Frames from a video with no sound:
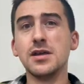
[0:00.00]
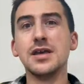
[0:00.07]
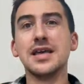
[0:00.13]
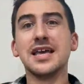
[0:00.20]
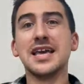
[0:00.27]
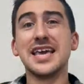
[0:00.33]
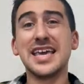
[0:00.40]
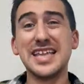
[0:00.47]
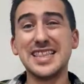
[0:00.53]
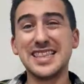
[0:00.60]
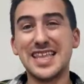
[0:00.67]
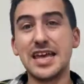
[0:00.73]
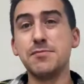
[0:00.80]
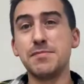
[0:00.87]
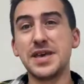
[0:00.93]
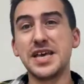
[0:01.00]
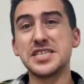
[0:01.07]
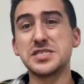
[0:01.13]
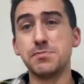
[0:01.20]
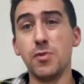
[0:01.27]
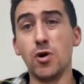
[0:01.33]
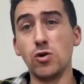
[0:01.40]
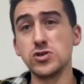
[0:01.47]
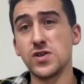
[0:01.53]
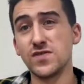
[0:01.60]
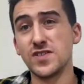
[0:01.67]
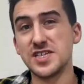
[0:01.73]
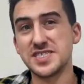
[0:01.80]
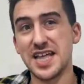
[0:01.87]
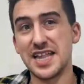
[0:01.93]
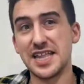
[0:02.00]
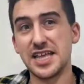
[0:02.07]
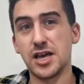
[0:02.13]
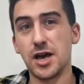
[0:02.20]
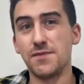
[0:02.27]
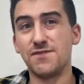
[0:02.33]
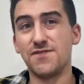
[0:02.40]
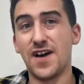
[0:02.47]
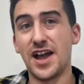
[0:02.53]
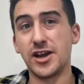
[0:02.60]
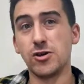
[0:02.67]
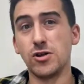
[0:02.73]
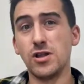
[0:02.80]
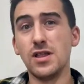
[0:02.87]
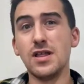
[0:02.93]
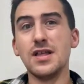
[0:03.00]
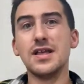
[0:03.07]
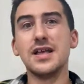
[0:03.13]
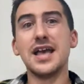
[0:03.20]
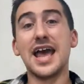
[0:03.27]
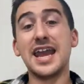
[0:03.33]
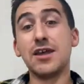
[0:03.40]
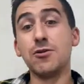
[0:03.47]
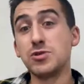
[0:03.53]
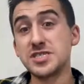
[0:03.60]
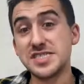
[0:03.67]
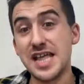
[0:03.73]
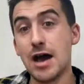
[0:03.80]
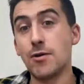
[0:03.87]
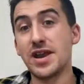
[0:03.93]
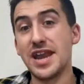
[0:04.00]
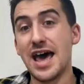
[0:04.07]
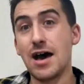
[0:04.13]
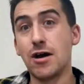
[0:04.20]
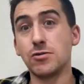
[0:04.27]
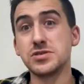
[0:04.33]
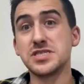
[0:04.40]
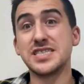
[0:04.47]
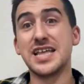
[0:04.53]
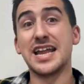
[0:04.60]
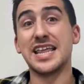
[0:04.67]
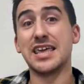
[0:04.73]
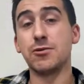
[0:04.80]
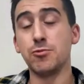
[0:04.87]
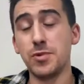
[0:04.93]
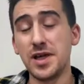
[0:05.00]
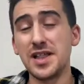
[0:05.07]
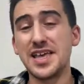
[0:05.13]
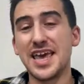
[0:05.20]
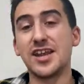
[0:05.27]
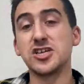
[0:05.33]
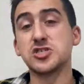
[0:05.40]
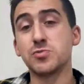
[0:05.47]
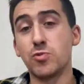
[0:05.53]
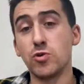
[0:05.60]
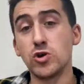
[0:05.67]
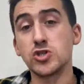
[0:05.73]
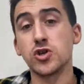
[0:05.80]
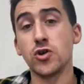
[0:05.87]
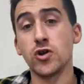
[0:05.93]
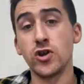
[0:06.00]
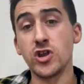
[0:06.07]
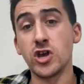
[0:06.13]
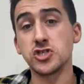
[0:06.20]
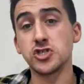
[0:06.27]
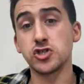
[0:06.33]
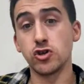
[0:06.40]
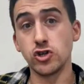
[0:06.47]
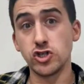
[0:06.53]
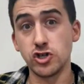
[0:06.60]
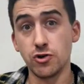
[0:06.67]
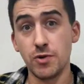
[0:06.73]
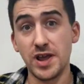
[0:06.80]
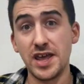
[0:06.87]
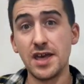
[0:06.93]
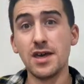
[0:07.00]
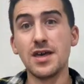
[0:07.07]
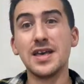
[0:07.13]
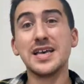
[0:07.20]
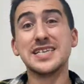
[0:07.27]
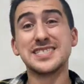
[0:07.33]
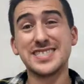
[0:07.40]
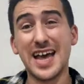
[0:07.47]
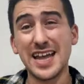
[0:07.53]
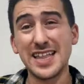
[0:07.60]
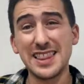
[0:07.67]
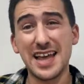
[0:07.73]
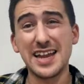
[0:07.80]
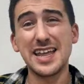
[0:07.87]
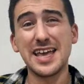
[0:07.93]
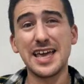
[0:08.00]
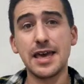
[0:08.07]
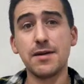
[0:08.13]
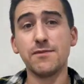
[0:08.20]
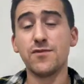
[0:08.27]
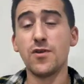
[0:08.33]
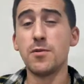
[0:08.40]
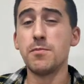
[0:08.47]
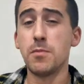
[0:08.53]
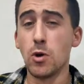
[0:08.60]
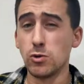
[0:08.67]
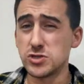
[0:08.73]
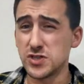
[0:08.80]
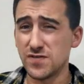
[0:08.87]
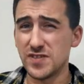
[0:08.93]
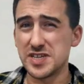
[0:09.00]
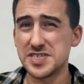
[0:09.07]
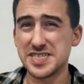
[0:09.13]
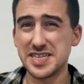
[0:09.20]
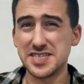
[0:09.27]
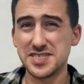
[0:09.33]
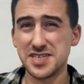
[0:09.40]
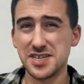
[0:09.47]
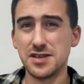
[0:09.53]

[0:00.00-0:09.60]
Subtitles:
He did miss most of the Stanley Cup final, and it was now announced that he will get a sports hernia surgery, sidelining him for most of the season.